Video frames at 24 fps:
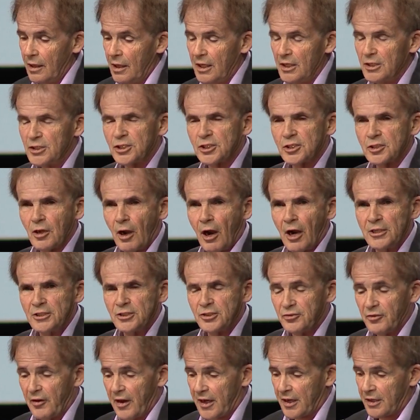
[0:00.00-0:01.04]
Star
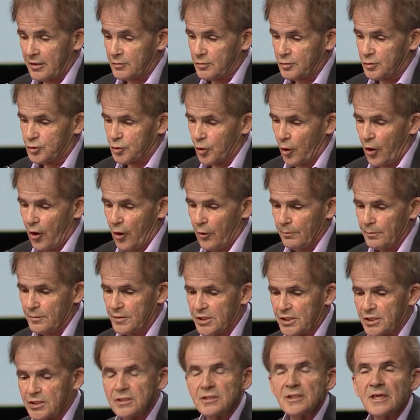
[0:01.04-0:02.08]
Trek
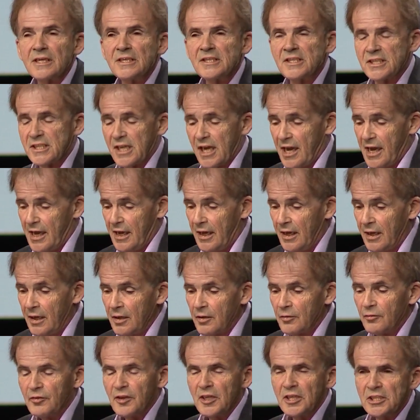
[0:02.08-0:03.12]
terms and say
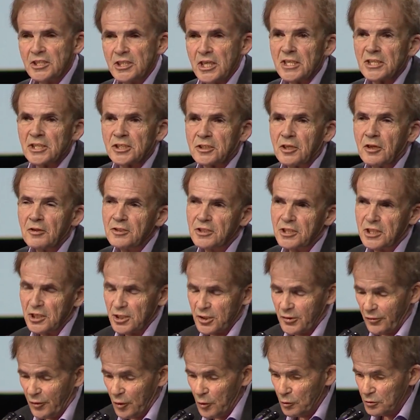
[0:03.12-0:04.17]
resistance
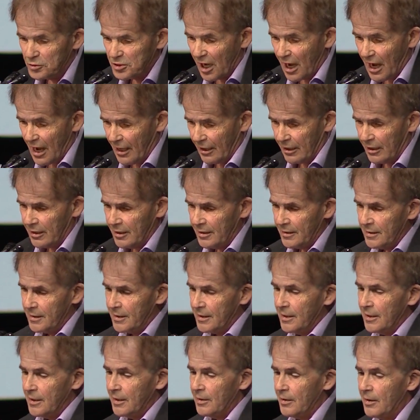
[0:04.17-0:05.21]
is futile,
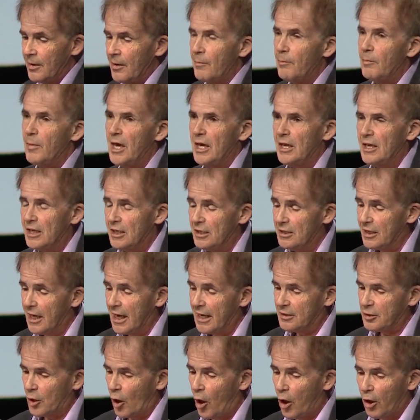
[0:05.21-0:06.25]
meaning
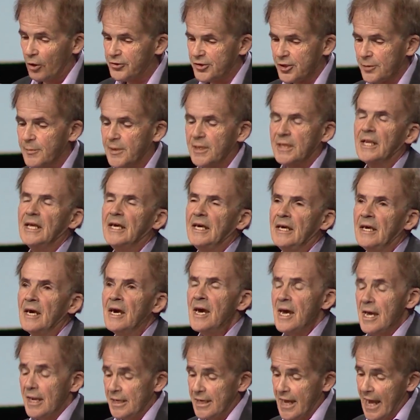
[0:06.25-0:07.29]
that ultimately
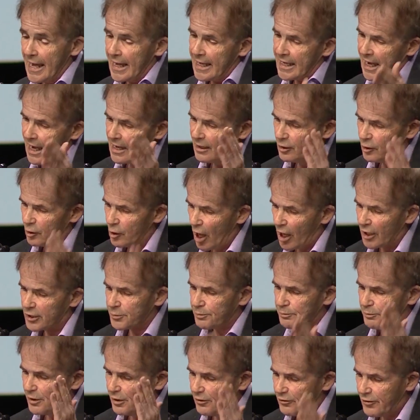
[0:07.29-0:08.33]
they
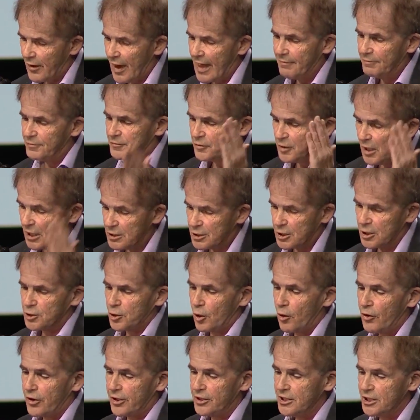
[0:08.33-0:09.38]
cannot prevent teachers'
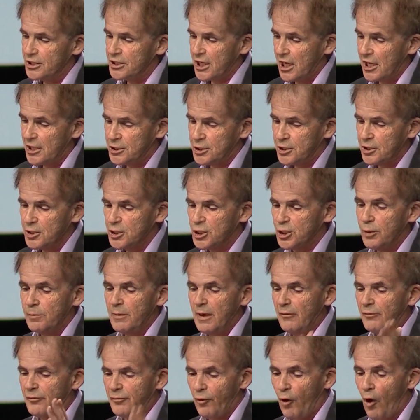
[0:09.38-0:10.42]
organizations to
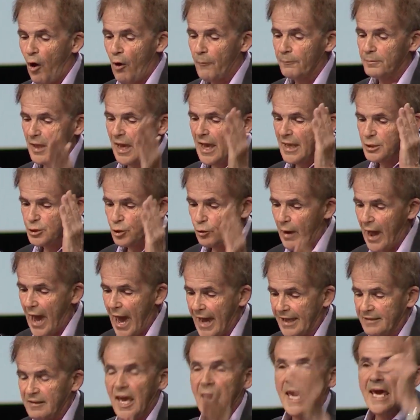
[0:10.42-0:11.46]
be formed and to
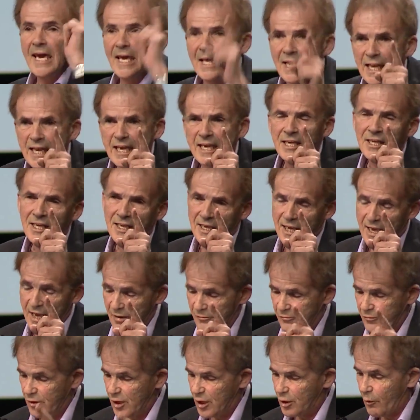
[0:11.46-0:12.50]
act illegally
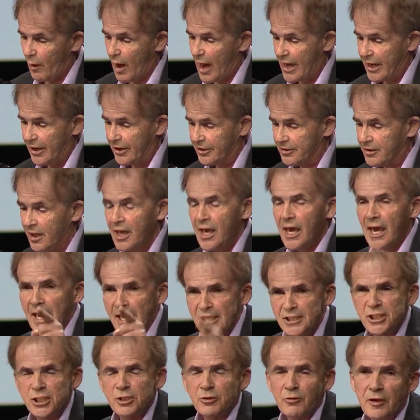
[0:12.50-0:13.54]
if required.
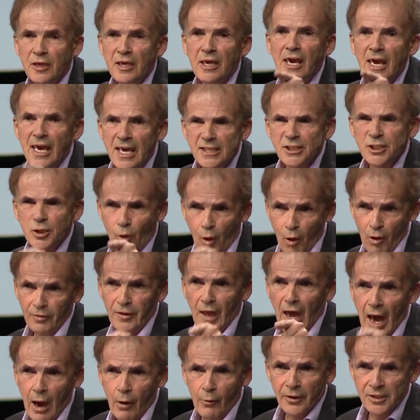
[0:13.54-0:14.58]
History is on
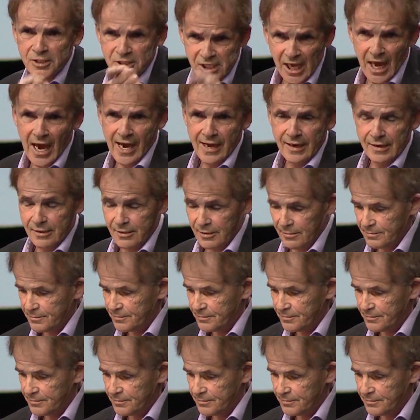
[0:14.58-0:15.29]
our side.